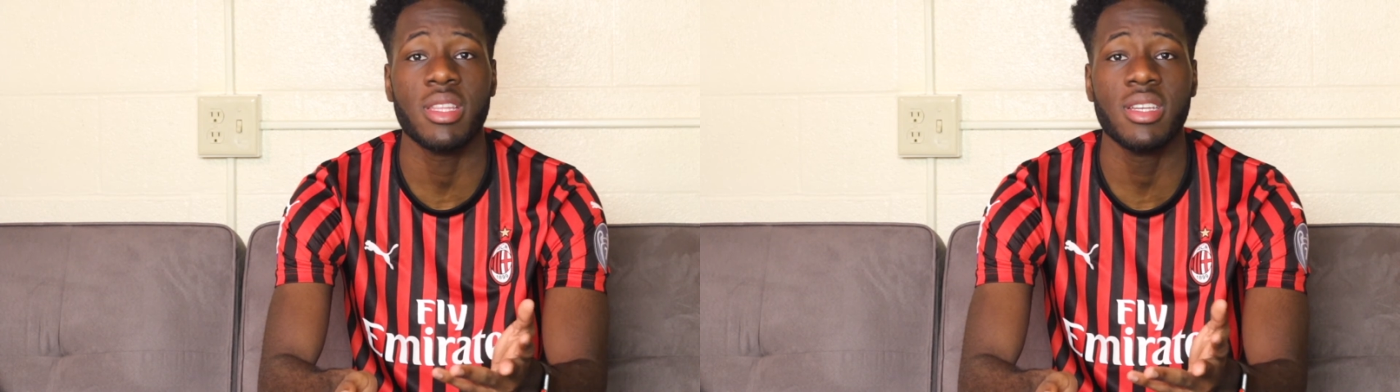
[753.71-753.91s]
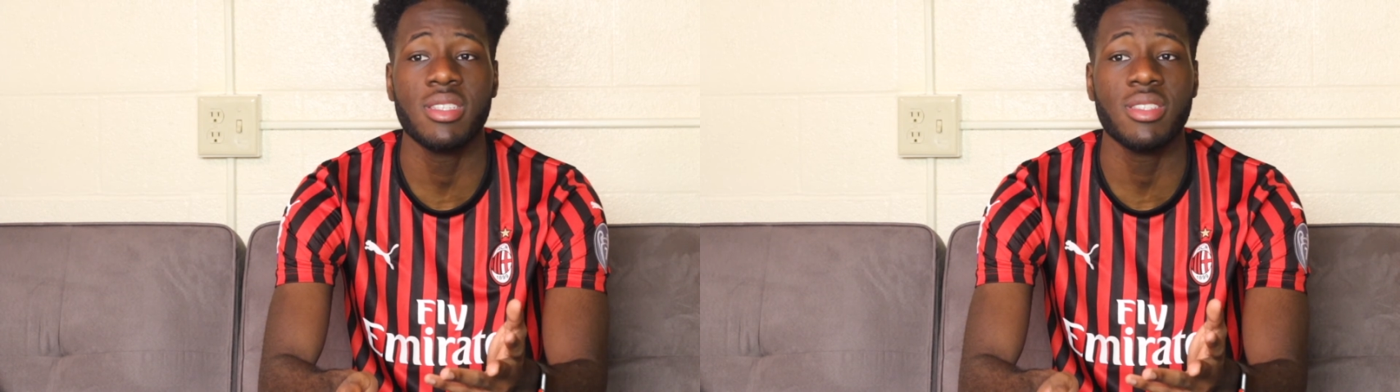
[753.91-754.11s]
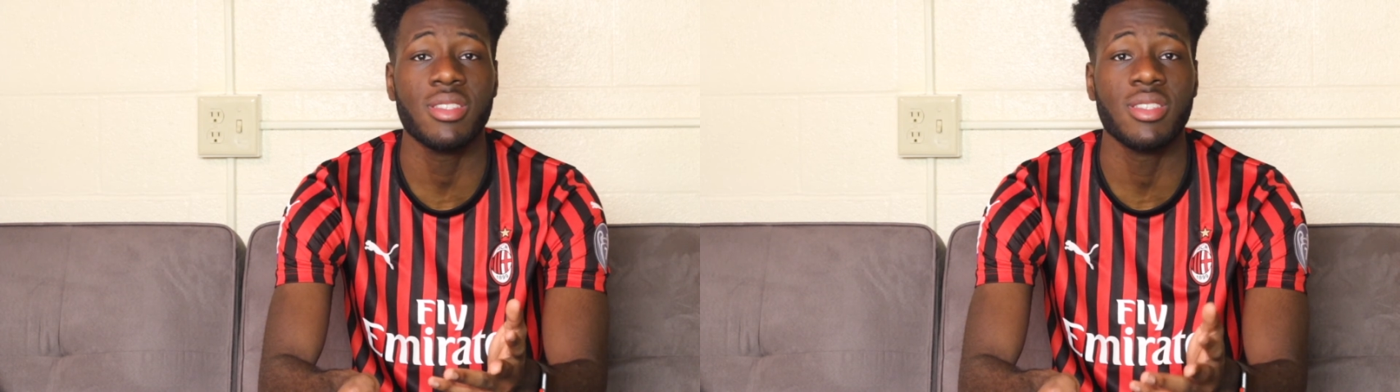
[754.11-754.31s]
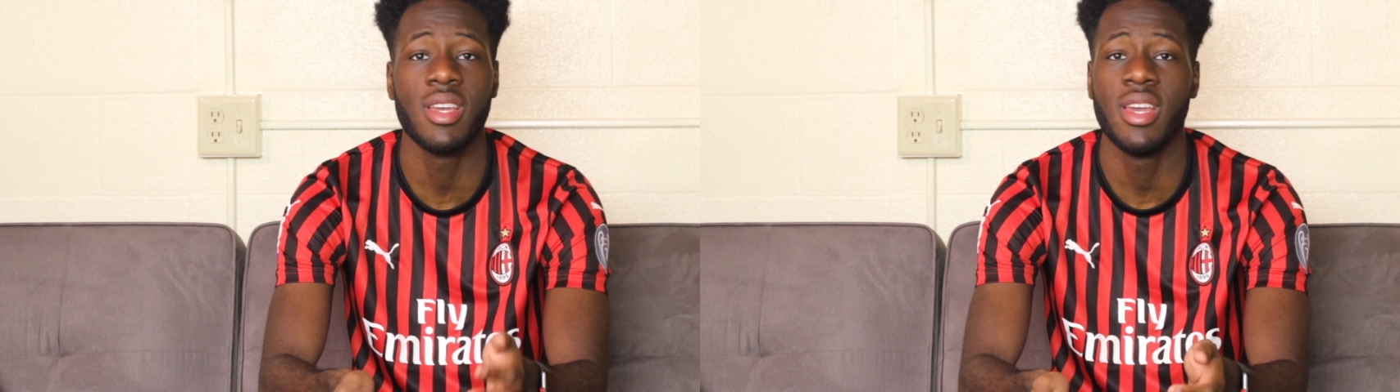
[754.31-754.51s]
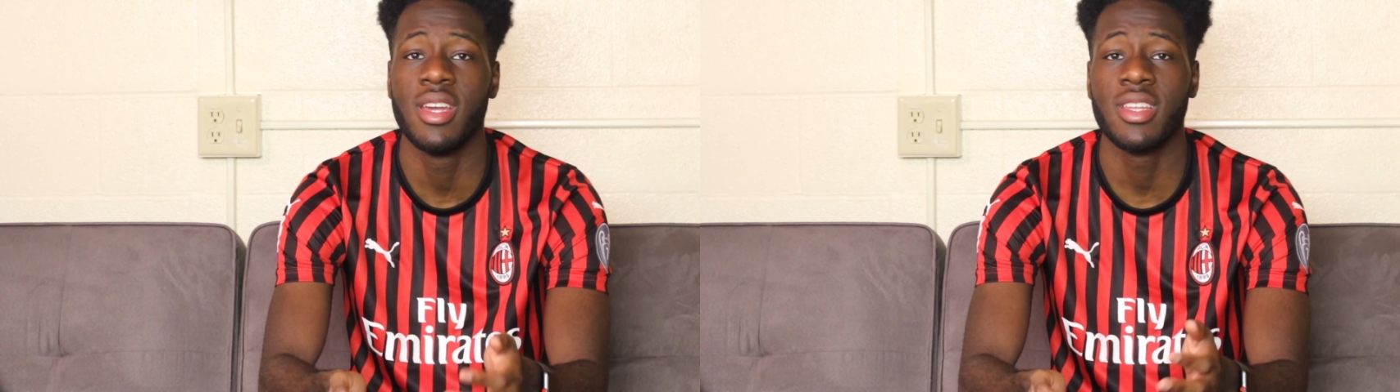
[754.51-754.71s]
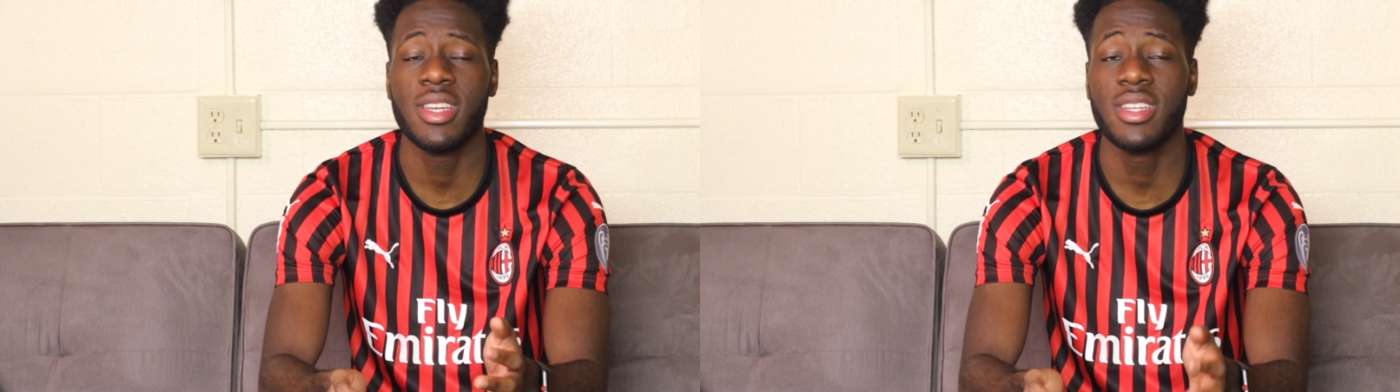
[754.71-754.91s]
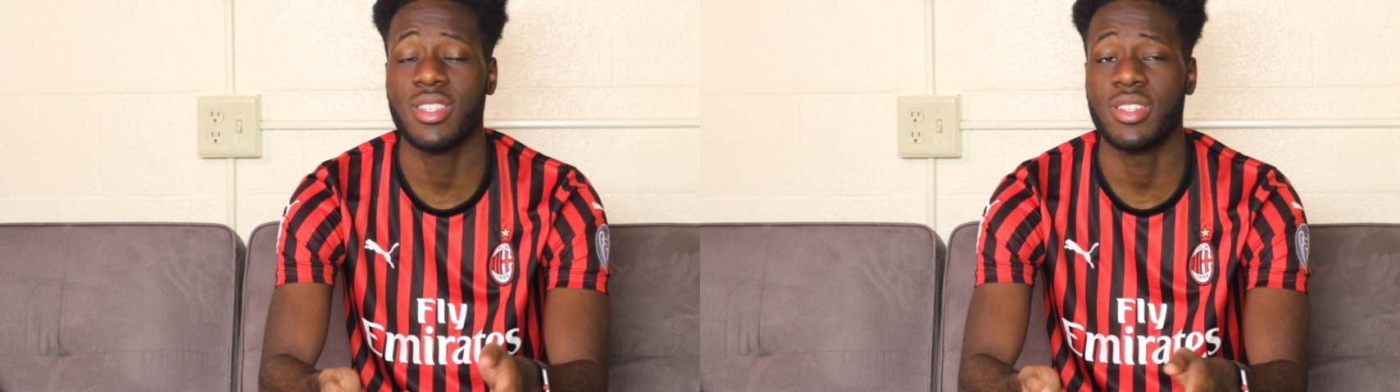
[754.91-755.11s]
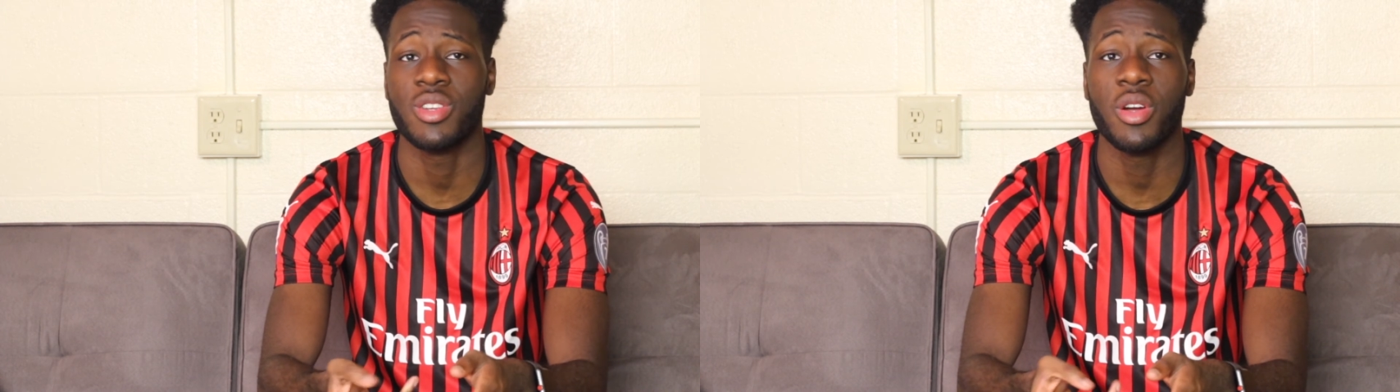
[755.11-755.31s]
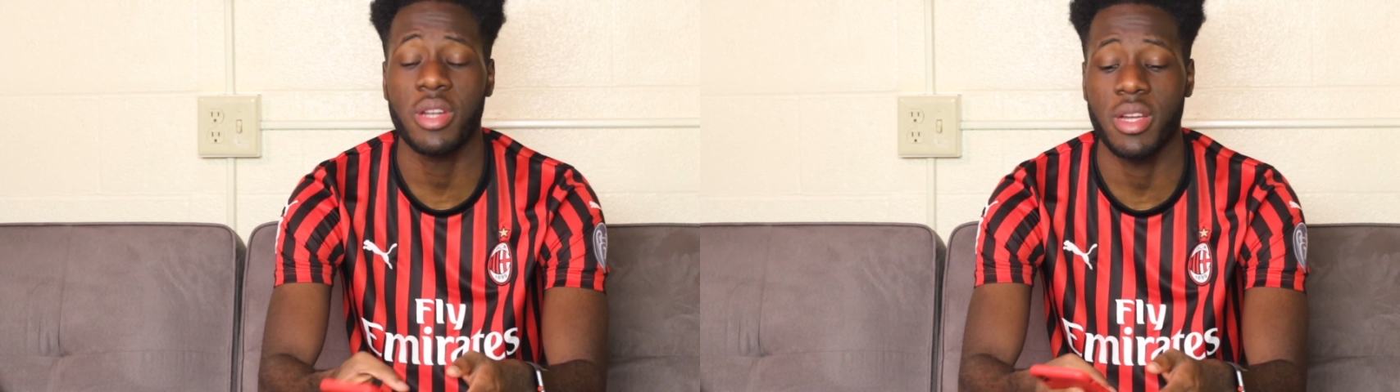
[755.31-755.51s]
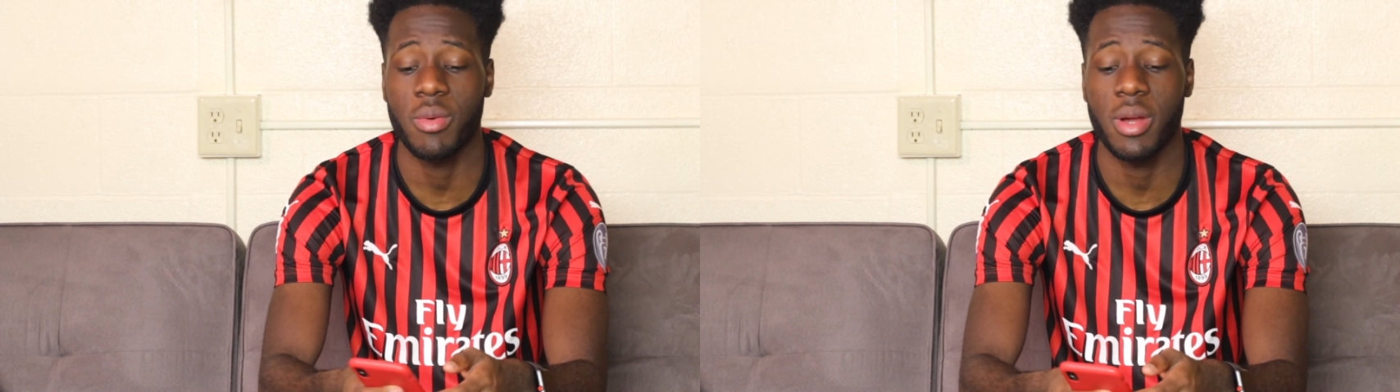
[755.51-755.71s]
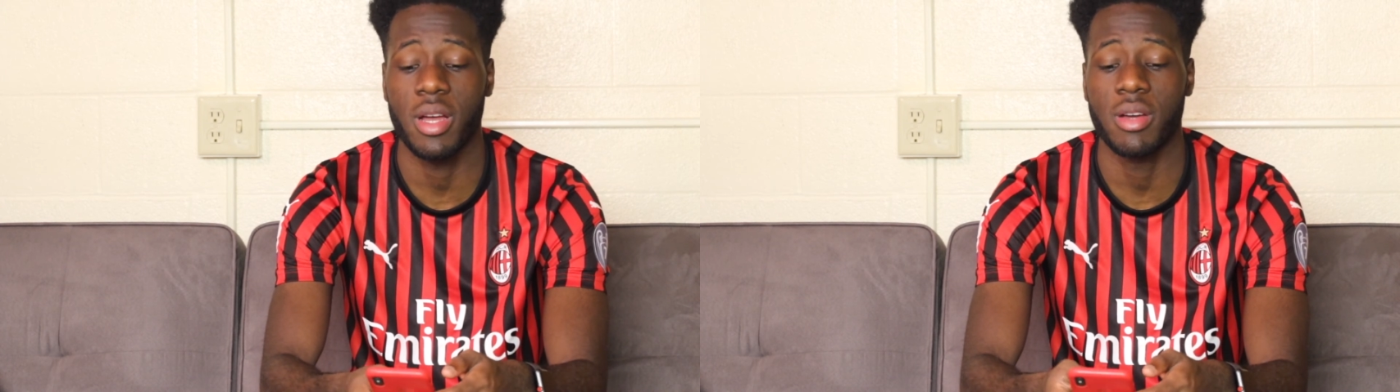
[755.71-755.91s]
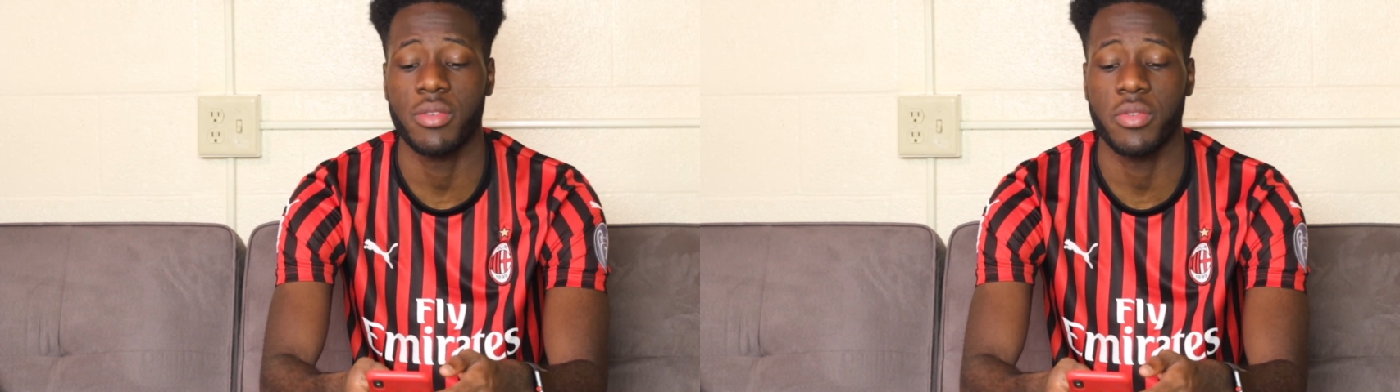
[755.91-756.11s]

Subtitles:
Things are turning around